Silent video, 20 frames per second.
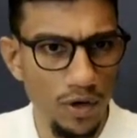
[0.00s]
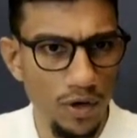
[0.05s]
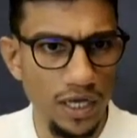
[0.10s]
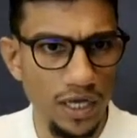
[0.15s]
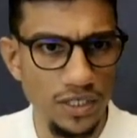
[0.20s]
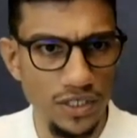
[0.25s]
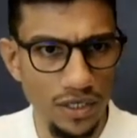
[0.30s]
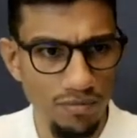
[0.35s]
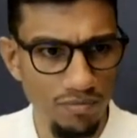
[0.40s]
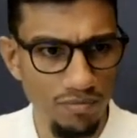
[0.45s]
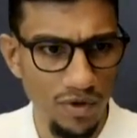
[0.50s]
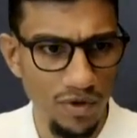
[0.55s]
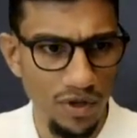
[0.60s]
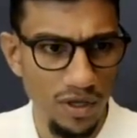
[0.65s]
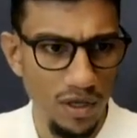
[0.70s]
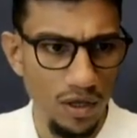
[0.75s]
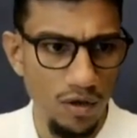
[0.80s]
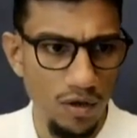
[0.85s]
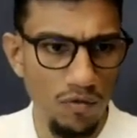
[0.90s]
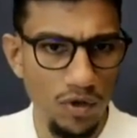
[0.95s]
quotation,
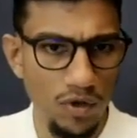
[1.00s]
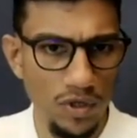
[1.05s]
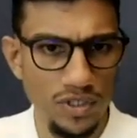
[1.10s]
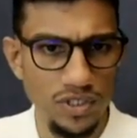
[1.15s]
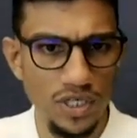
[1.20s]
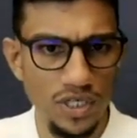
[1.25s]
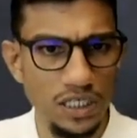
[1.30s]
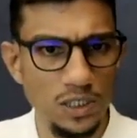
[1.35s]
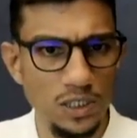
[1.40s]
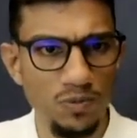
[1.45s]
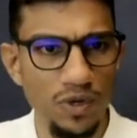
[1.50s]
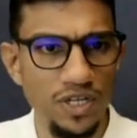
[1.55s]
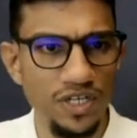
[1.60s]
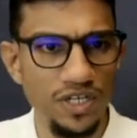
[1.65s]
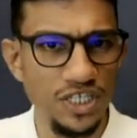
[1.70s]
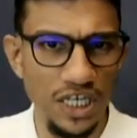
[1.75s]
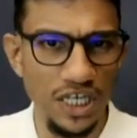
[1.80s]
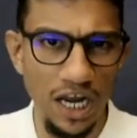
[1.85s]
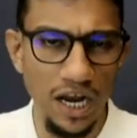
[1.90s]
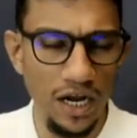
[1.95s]
which has
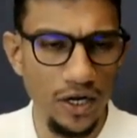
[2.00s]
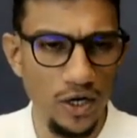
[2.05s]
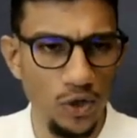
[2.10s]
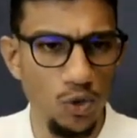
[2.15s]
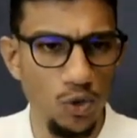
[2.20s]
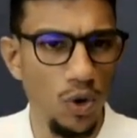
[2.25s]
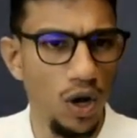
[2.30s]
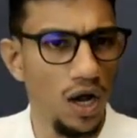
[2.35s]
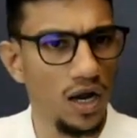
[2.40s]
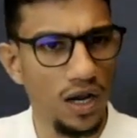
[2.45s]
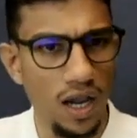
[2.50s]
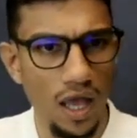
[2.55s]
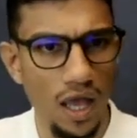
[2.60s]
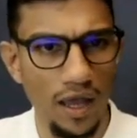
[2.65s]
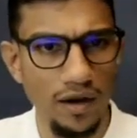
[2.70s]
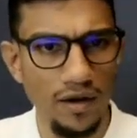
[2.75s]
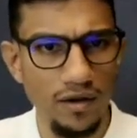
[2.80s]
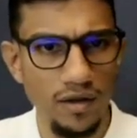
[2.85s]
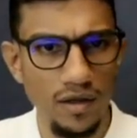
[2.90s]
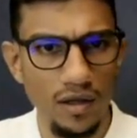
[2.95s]
been shared to a
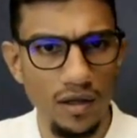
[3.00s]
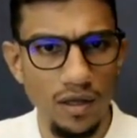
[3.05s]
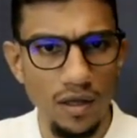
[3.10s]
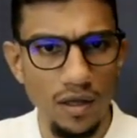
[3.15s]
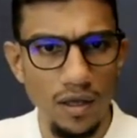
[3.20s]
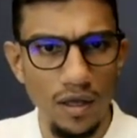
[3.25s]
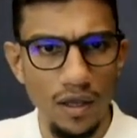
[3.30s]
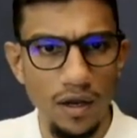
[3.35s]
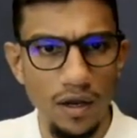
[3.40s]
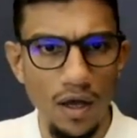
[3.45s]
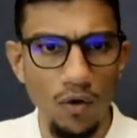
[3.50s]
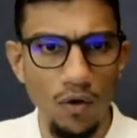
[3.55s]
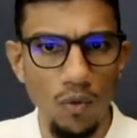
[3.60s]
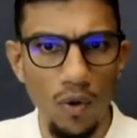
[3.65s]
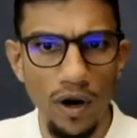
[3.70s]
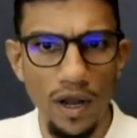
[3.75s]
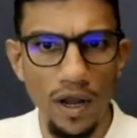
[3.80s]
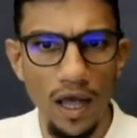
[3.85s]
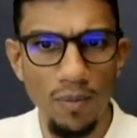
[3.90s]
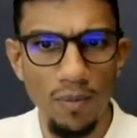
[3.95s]
client. Now,
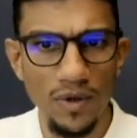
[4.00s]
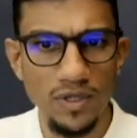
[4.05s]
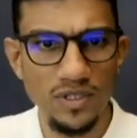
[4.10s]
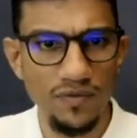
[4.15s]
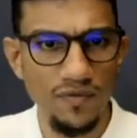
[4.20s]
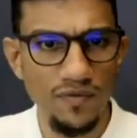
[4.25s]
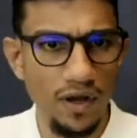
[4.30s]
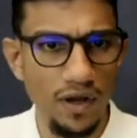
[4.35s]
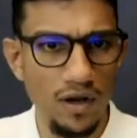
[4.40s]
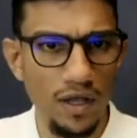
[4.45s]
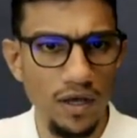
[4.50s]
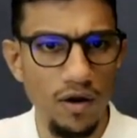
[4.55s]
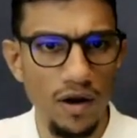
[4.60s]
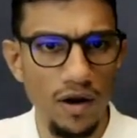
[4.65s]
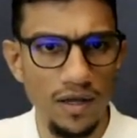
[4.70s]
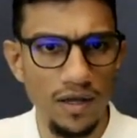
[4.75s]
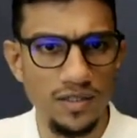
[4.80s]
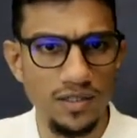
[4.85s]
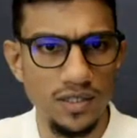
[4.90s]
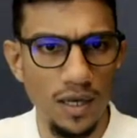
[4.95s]
what happens if I click
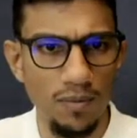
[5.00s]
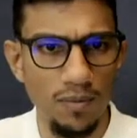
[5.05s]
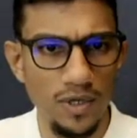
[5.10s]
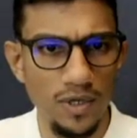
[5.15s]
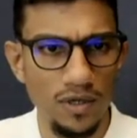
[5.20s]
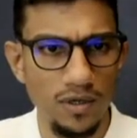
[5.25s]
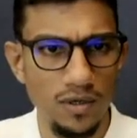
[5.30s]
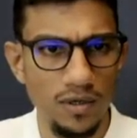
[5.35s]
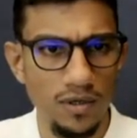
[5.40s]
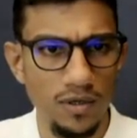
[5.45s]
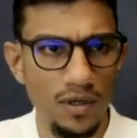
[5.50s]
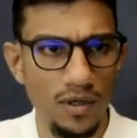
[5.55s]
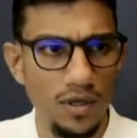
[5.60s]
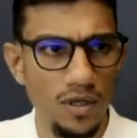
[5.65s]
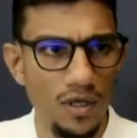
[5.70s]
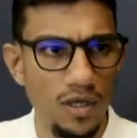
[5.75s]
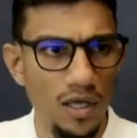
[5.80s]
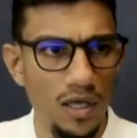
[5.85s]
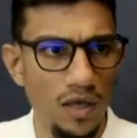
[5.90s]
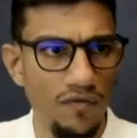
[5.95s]
on accept?
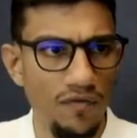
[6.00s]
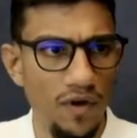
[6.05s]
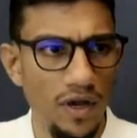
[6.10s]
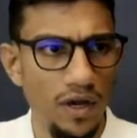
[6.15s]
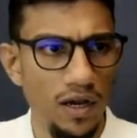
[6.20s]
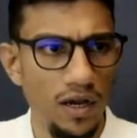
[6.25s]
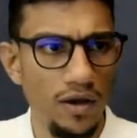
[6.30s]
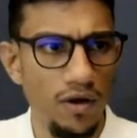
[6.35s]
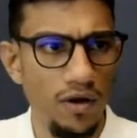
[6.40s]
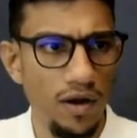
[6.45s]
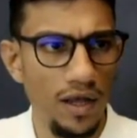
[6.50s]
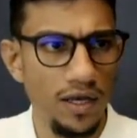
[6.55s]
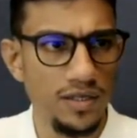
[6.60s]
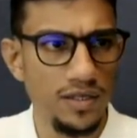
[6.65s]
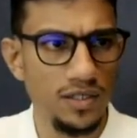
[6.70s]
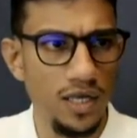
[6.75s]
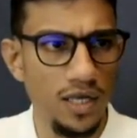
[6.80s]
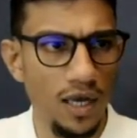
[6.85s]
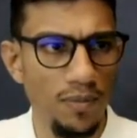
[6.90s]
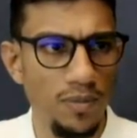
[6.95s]
If I click on
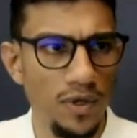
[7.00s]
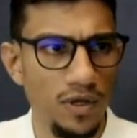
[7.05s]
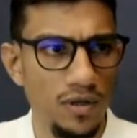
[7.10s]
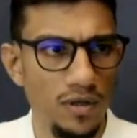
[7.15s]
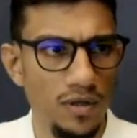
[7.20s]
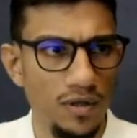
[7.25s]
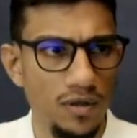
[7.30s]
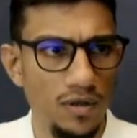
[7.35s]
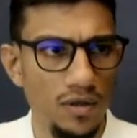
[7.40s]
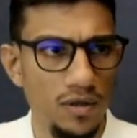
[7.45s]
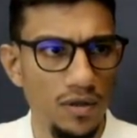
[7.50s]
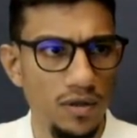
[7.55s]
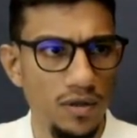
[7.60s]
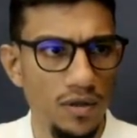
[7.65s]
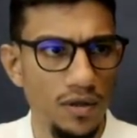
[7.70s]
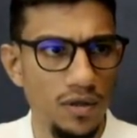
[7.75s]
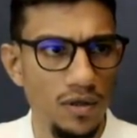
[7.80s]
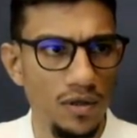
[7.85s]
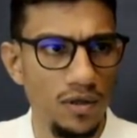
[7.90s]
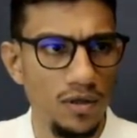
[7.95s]
accept,
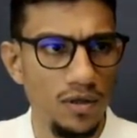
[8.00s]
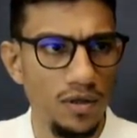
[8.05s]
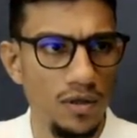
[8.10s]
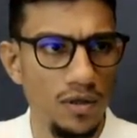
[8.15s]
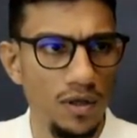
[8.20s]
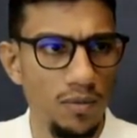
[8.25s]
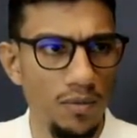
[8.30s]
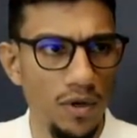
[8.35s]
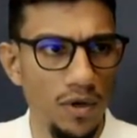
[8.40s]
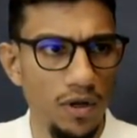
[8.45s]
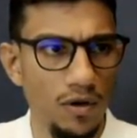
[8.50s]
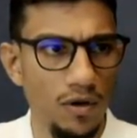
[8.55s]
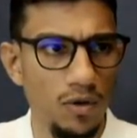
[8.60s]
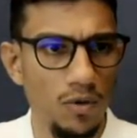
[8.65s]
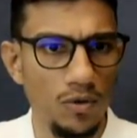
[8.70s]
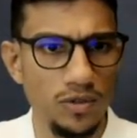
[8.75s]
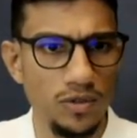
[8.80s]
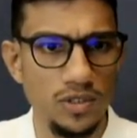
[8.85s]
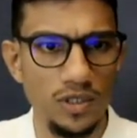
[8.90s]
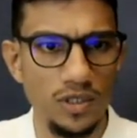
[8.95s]
I'm going to
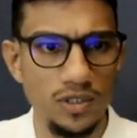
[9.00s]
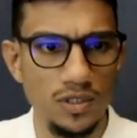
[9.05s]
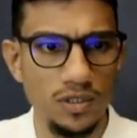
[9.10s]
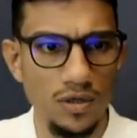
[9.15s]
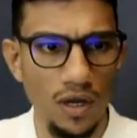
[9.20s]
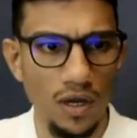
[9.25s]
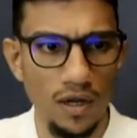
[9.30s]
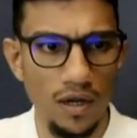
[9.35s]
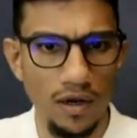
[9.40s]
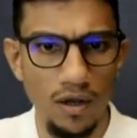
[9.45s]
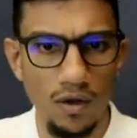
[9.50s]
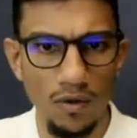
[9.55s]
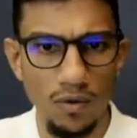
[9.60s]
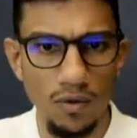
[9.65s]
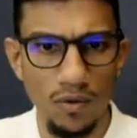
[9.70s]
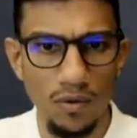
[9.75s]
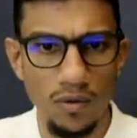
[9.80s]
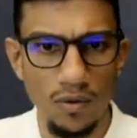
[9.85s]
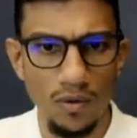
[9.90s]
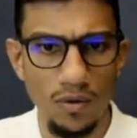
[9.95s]
close this right
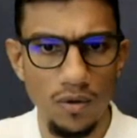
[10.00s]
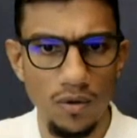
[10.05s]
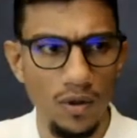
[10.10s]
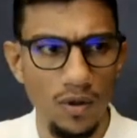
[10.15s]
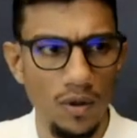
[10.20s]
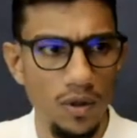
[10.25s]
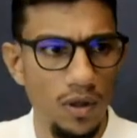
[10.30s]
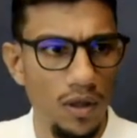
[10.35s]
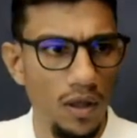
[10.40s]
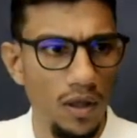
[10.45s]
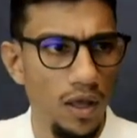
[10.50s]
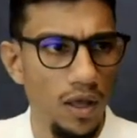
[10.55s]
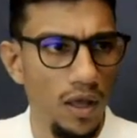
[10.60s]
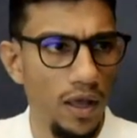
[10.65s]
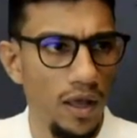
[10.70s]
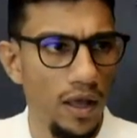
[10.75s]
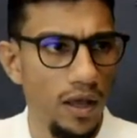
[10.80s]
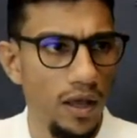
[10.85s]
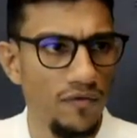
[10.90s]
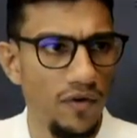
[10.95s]
now.
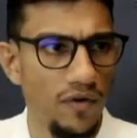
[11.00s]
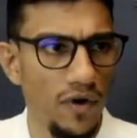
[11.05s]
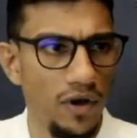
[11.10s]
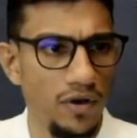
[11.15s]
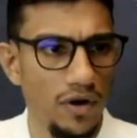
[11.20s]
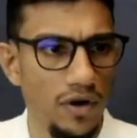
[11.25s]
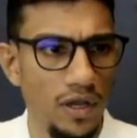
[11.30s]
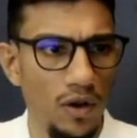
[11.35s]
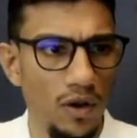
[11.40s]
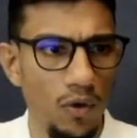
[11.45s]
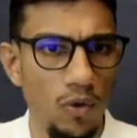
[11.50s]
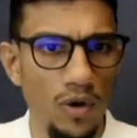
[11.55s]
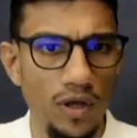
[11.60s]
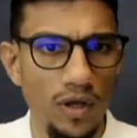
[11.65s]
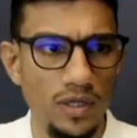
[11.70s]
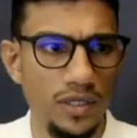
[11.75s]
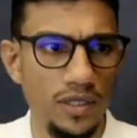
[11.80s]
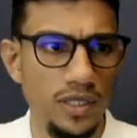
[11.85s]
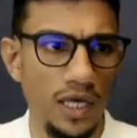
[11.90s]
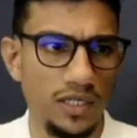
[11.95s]
And if I
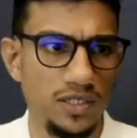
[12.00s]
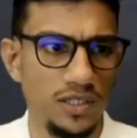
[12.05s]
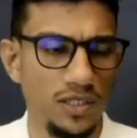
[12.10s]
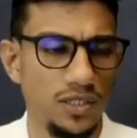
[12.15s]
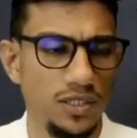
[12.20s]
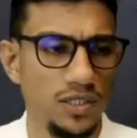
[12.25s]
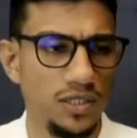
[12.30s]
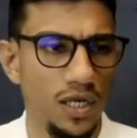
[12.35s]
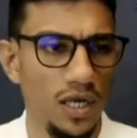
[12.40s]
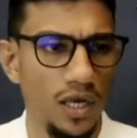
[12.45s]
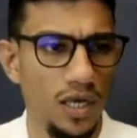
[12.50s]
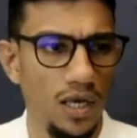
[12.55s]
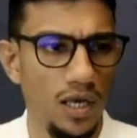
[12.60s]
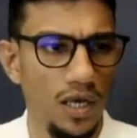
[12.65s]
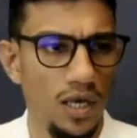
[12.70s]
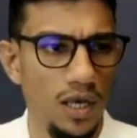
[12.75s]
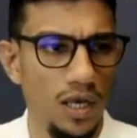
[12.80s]
reload, yes,